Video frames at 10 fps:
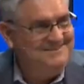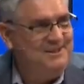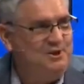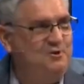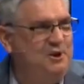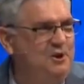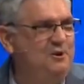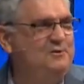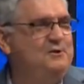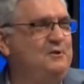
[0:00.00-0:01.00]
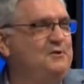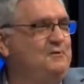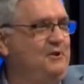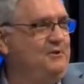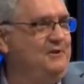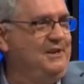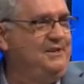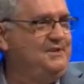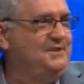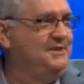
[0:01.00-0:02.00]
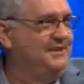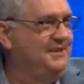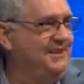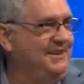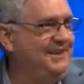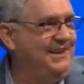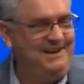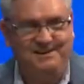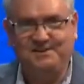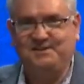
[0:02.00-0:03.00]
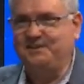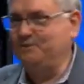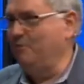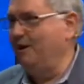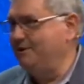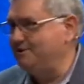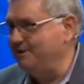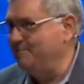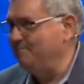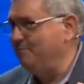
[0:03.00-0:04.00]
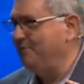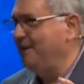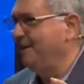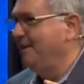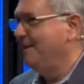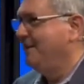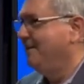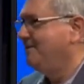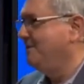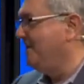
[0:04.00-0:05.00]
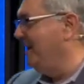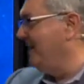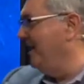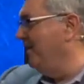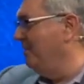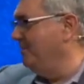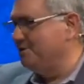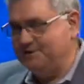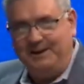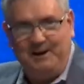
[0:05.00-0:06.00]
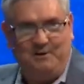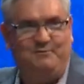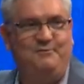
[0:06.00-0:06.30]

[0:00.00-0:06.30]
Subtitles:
You used your shrewdness and the situation to take care of yourself.